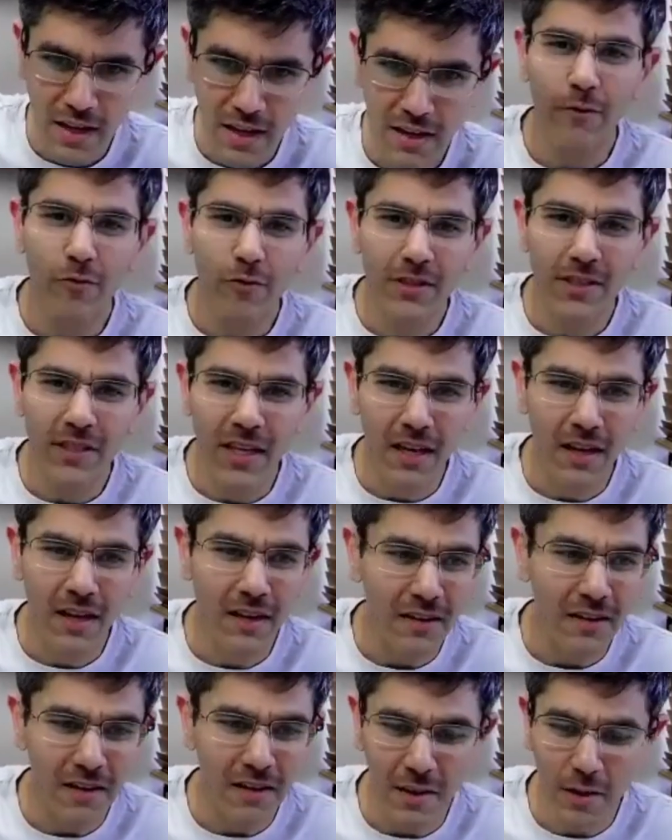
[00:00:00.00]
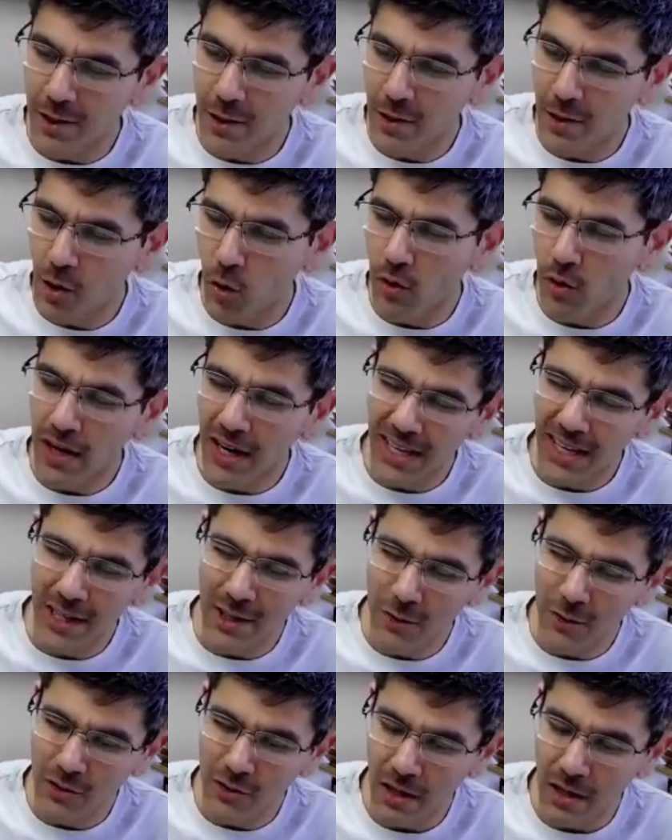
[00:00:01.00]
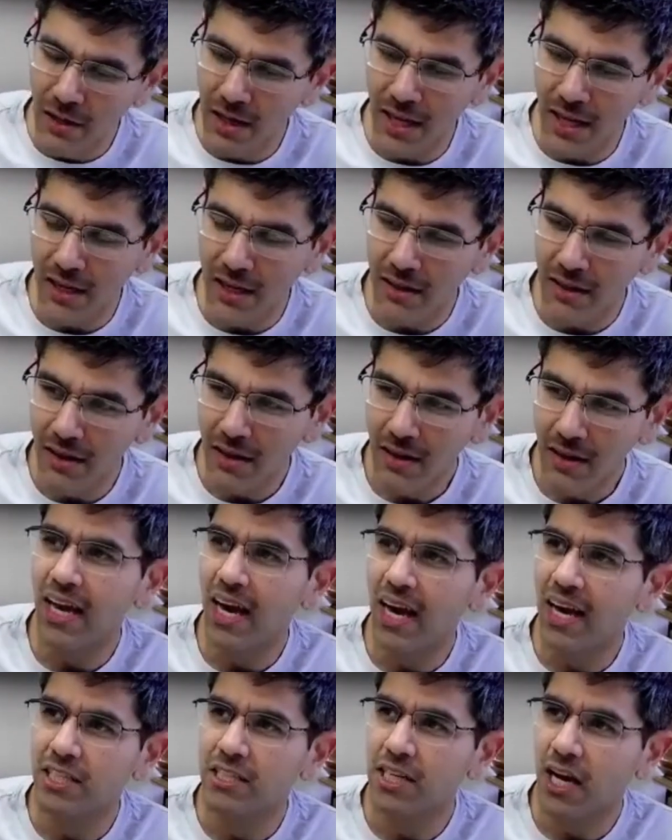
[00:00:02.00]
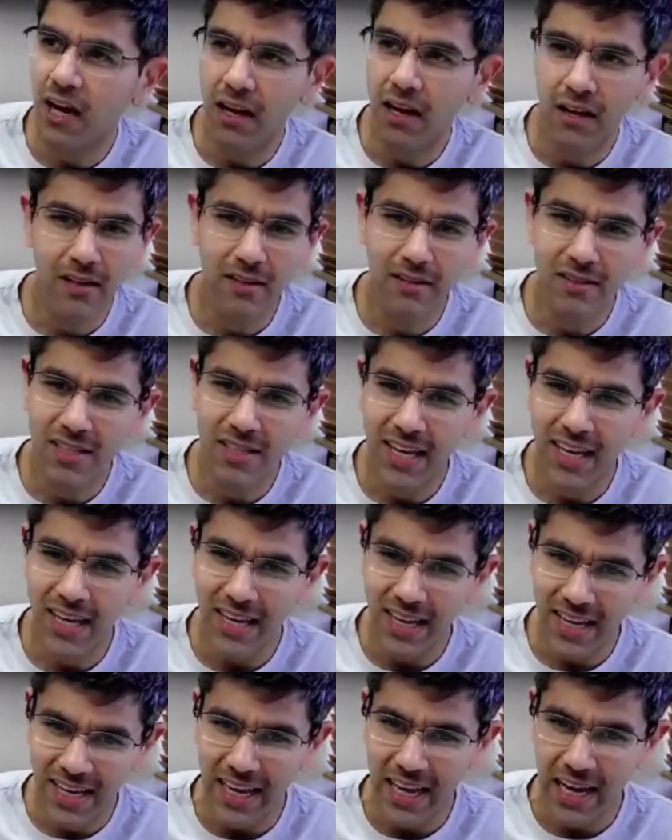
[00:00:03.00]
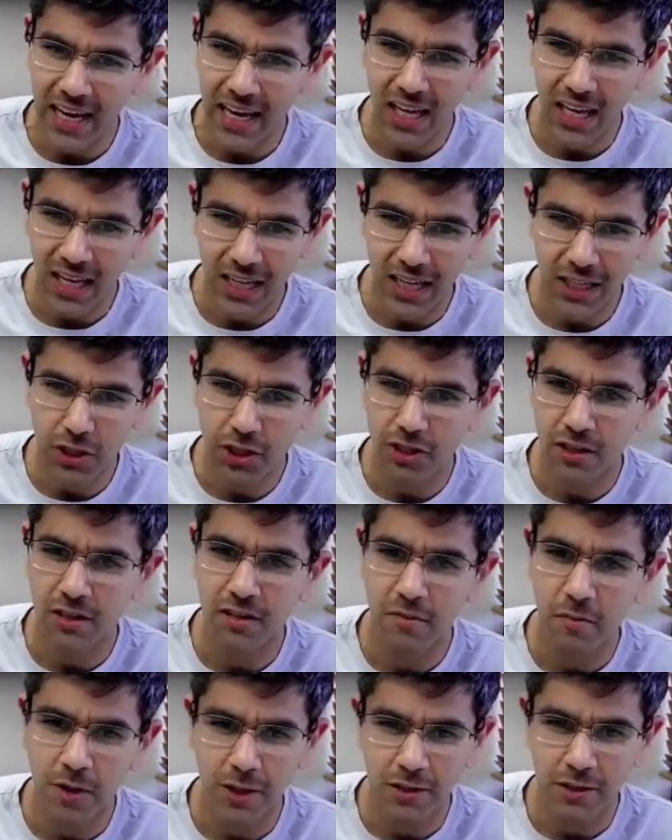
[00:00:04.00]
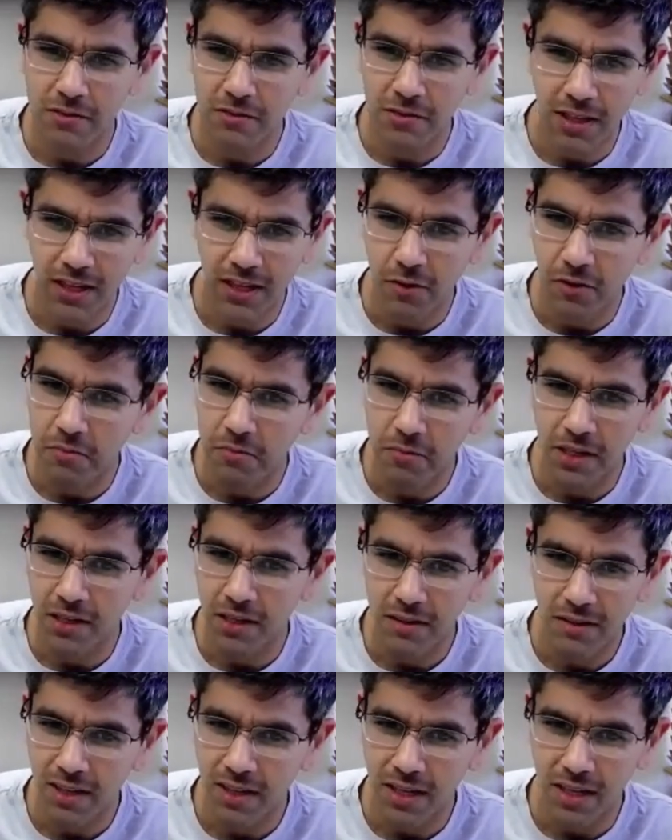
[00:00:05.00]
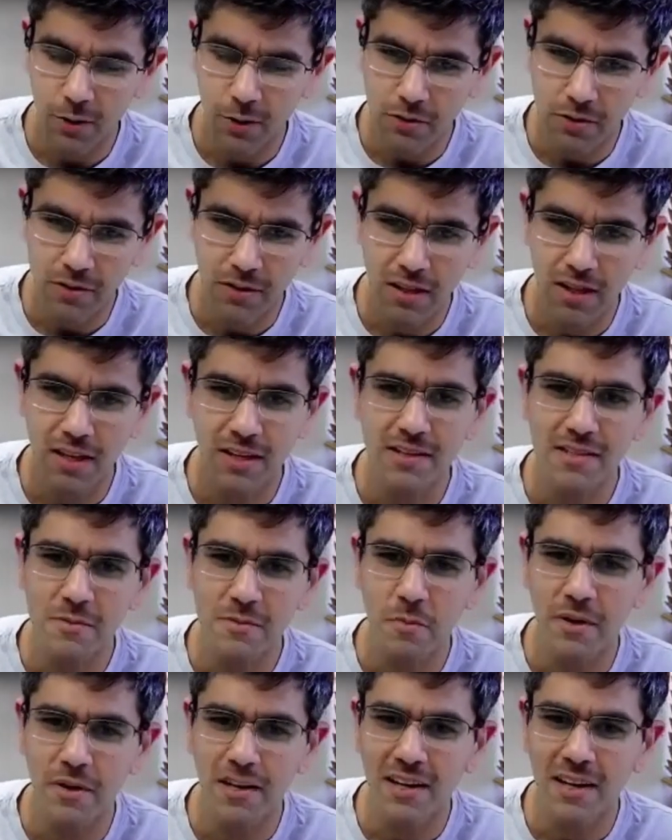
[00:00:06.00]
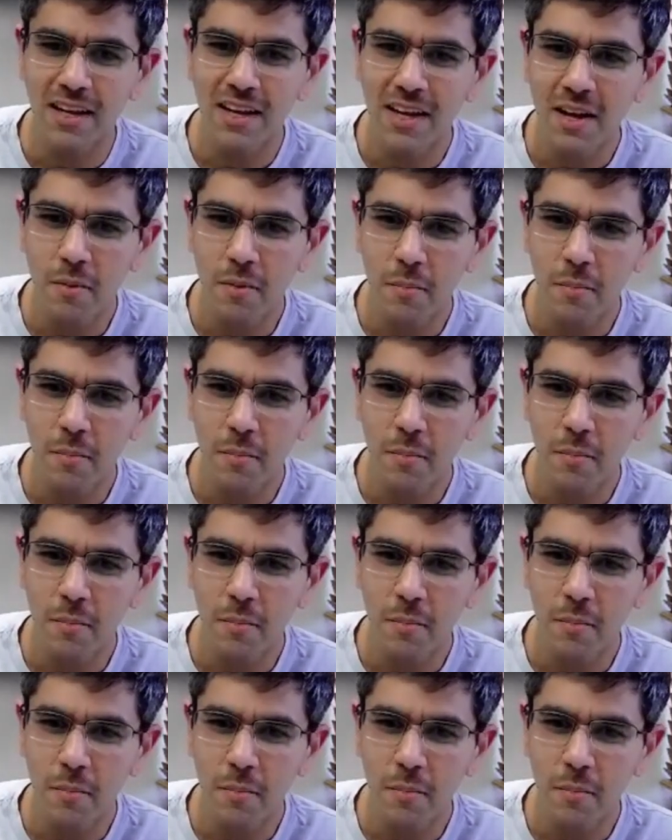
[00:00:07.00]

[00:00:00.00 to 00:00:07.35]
And I would say I don't like using like AI jargons like AI agent because they could mean 1,000 things, but